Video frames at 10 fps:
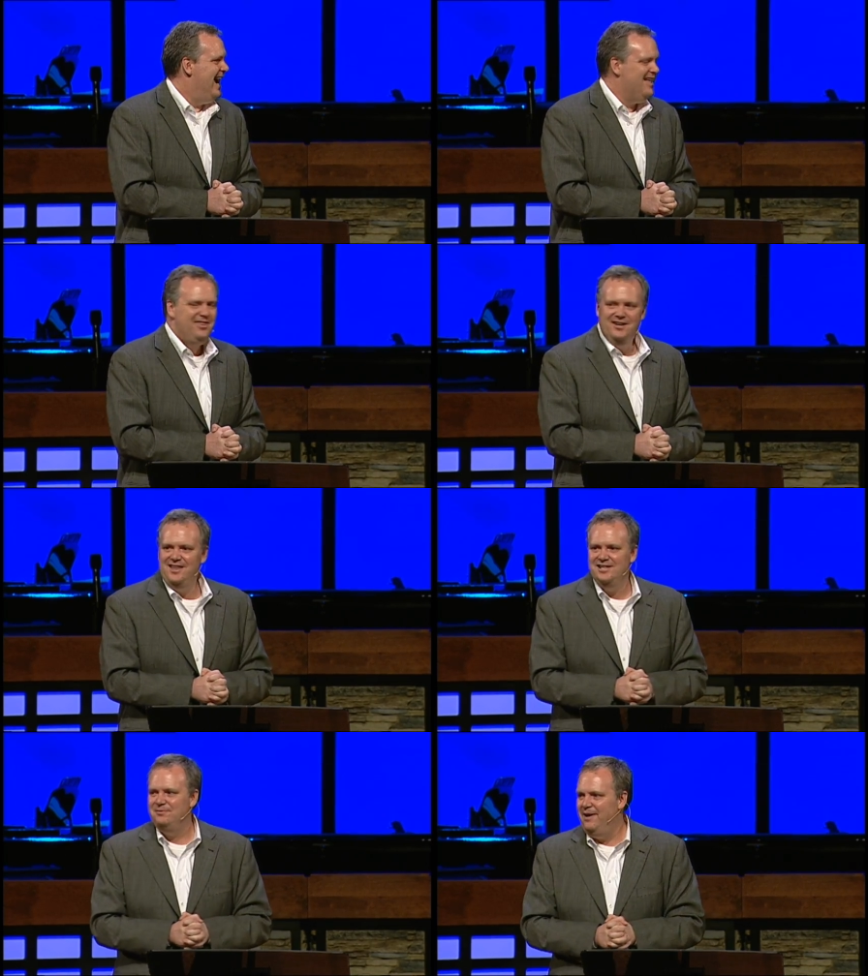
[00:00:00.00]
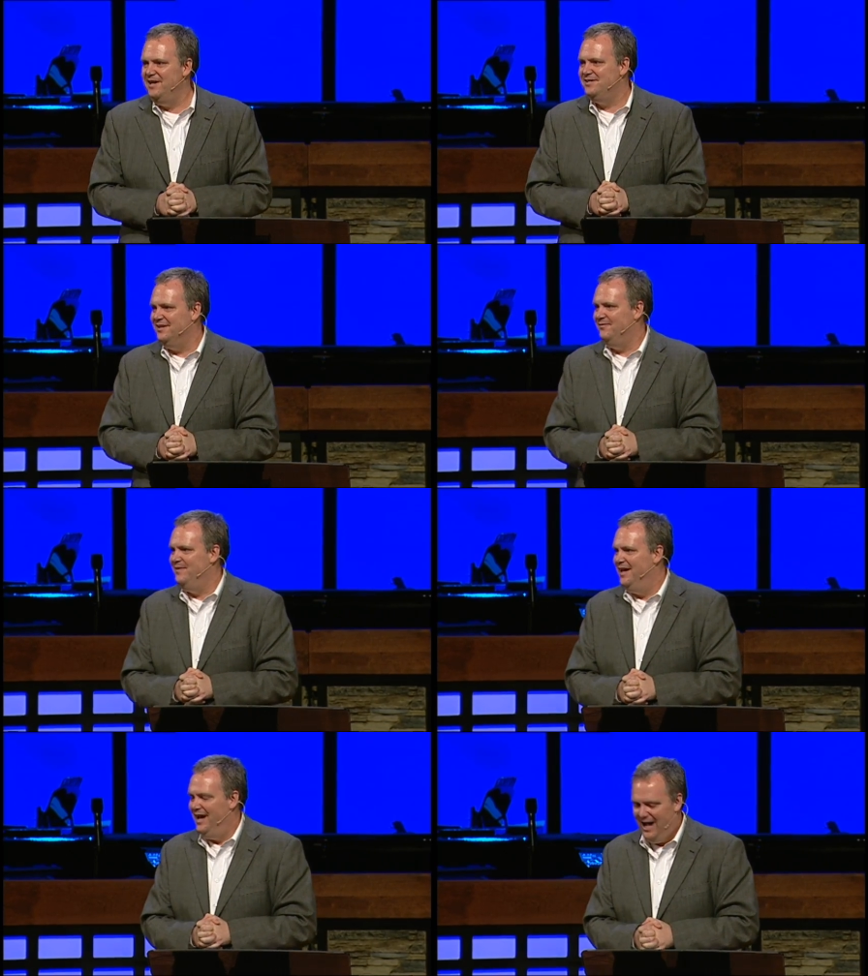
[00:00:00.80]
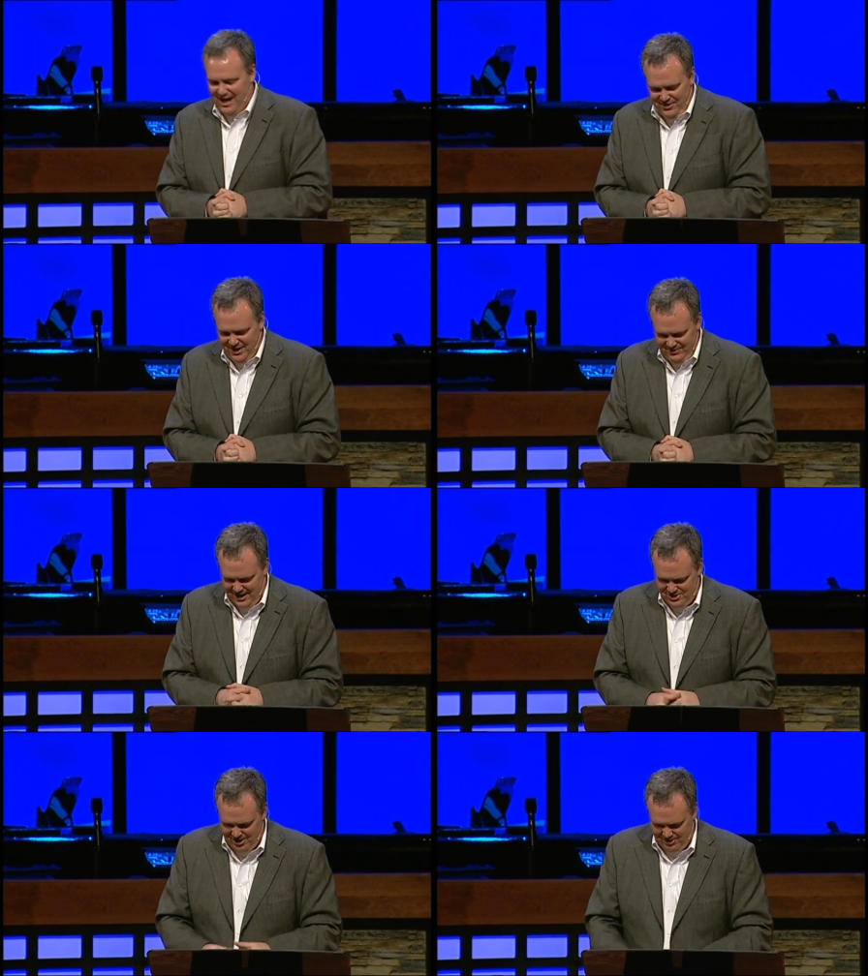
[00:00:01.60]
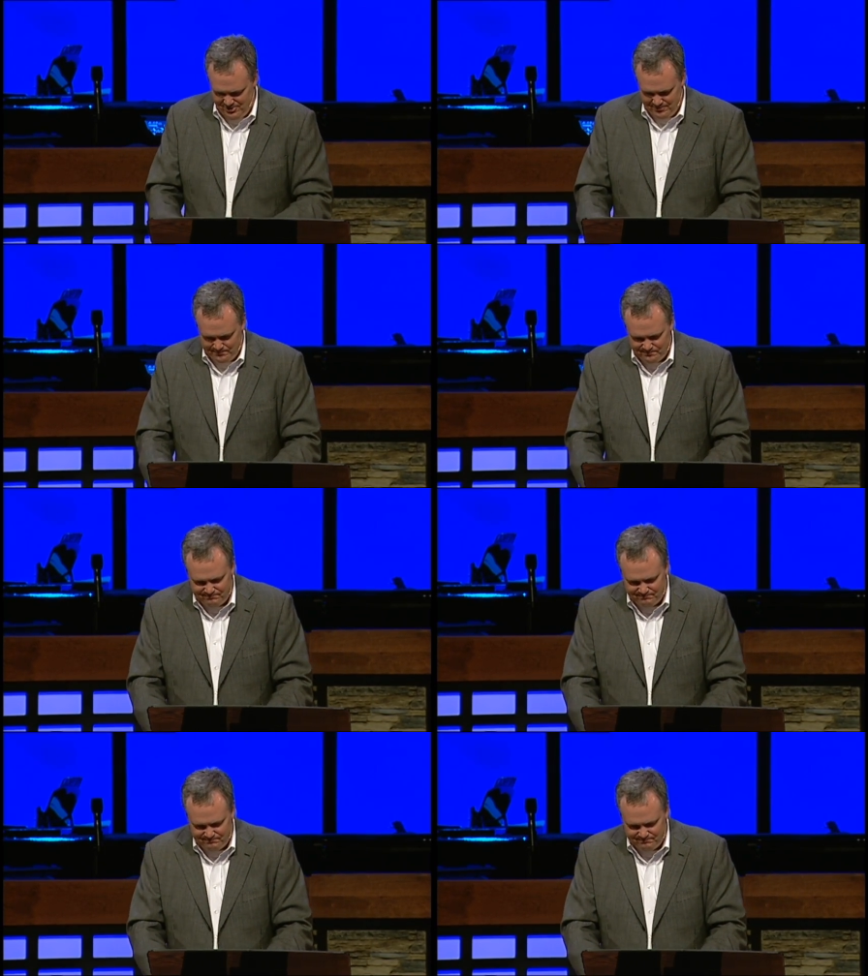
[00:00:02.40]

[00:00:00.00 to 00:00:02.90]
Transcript: I think that's amazing. I think that's awesome.